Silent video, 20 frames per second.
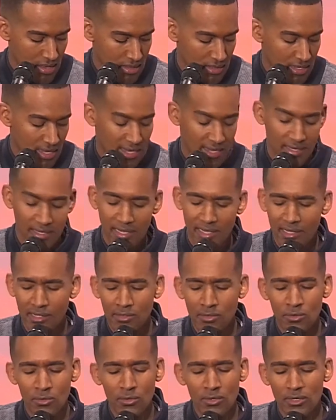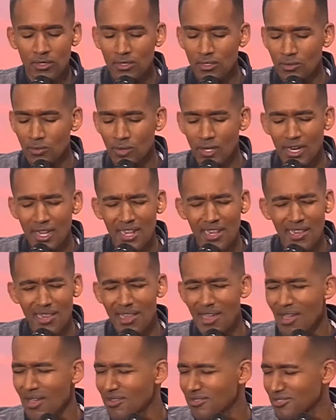Yeah, I gained the world, what I
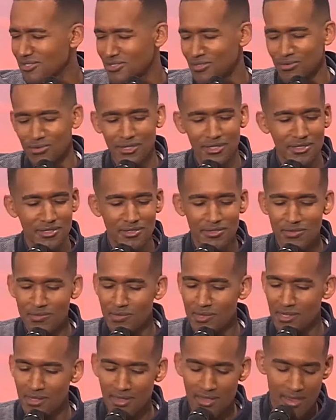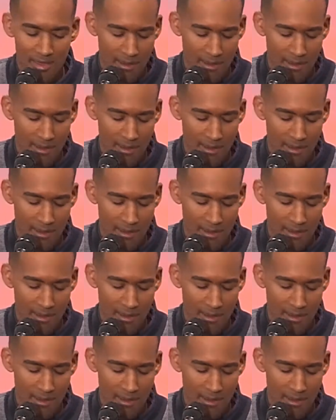lost was me.